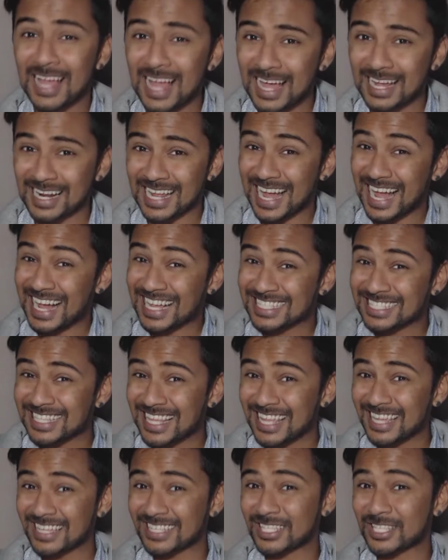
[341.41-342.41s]
And as
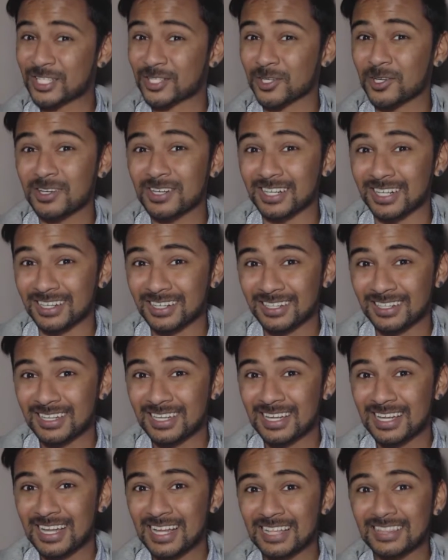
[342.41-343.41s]
they get stronger,
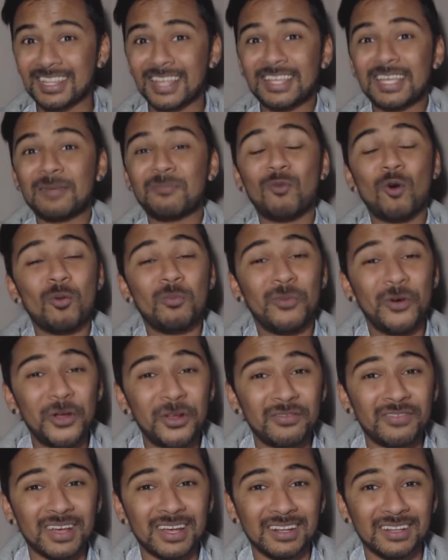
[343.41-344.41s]
they get more
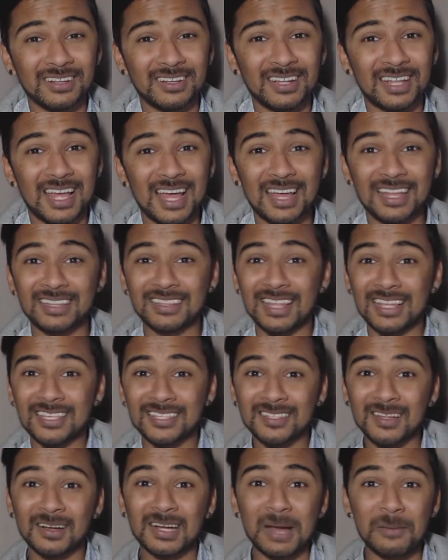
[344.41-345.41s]
motivated and they
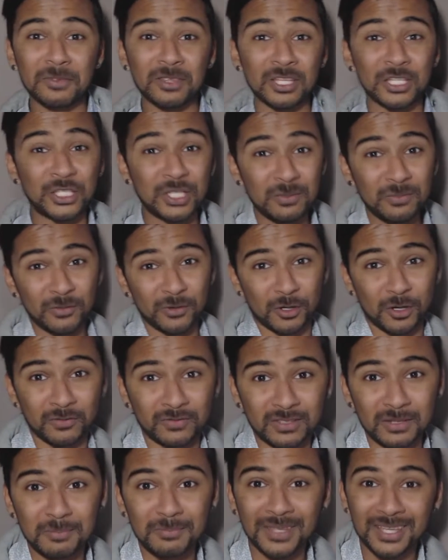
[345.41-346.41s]
start coming to the gym more
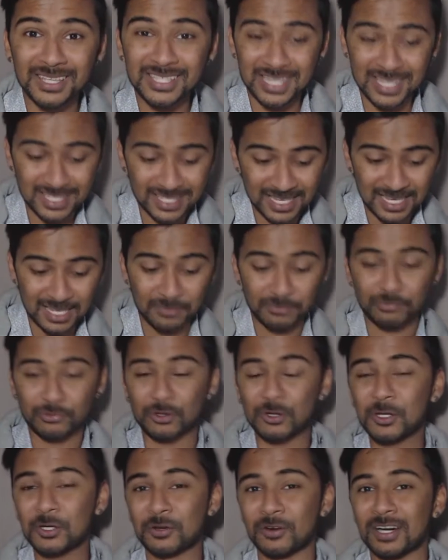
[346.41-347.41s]
often because they're seeing
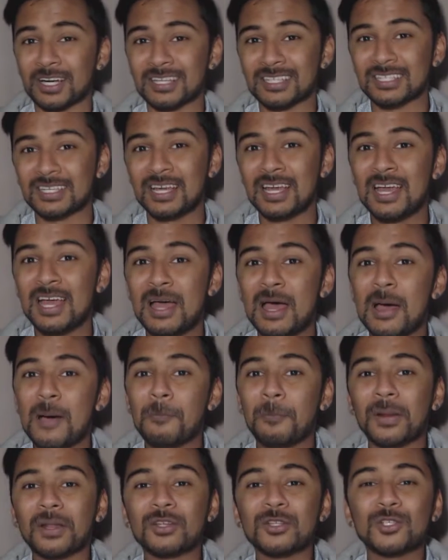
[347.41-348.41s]
progress.
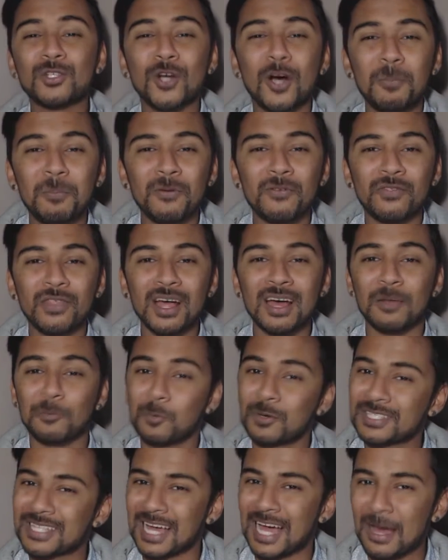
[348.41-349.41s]
But on top of that,
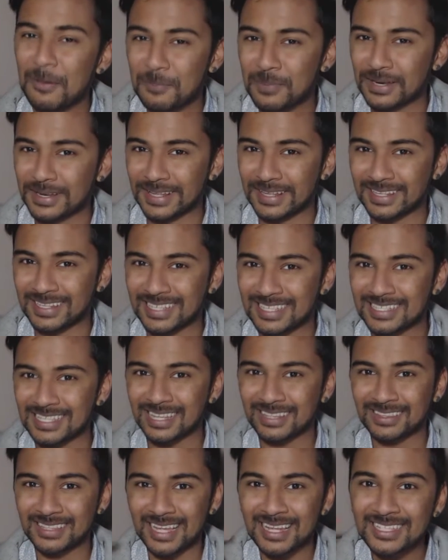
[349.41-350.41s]
what's happening is
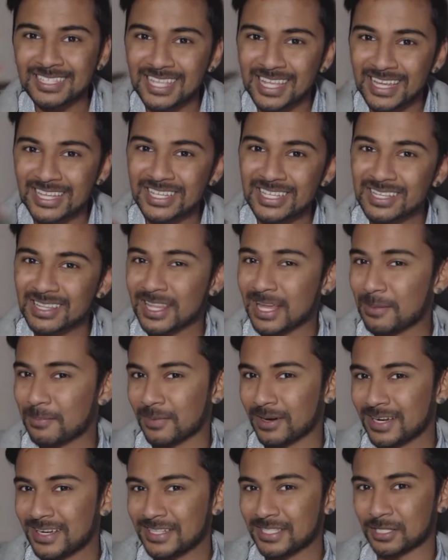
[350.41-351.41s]
that they're teaching their
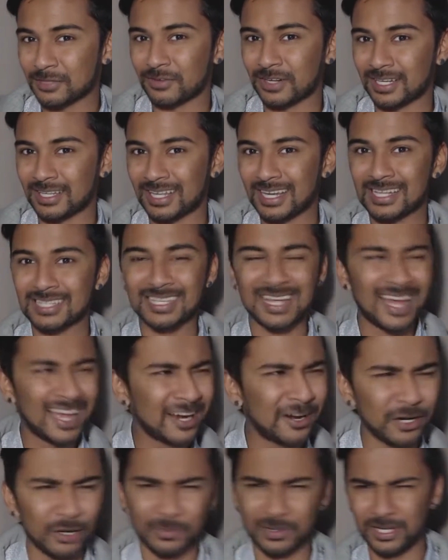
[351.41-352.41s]
mind to realize,
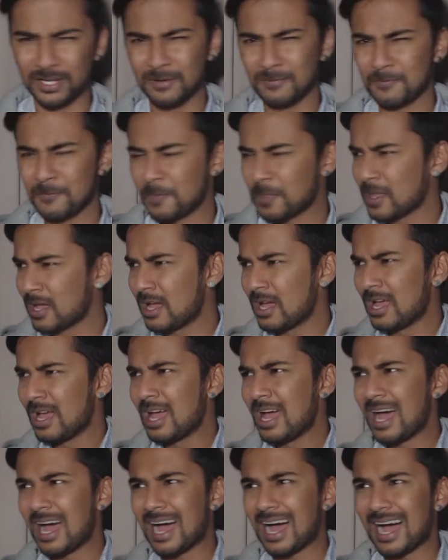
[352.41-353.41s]
hang on a minute,
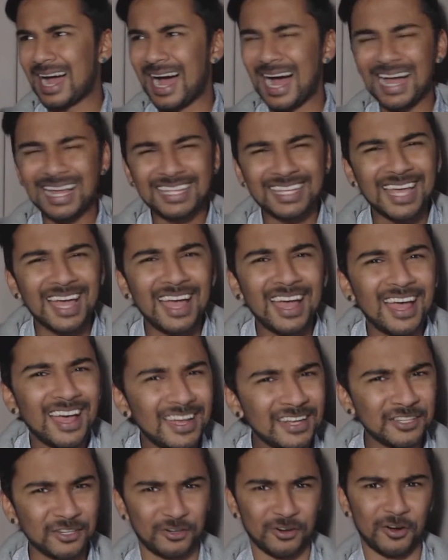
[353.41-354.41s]
I
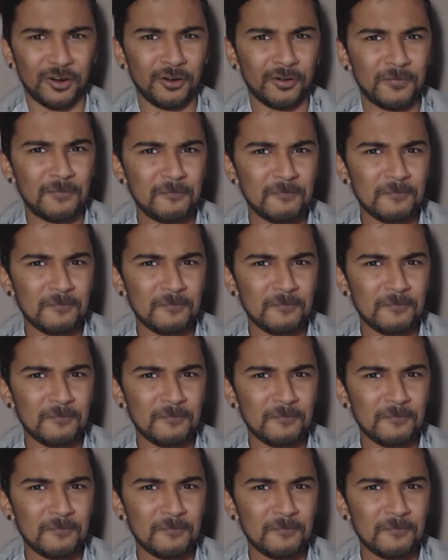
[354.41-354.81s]
can grow.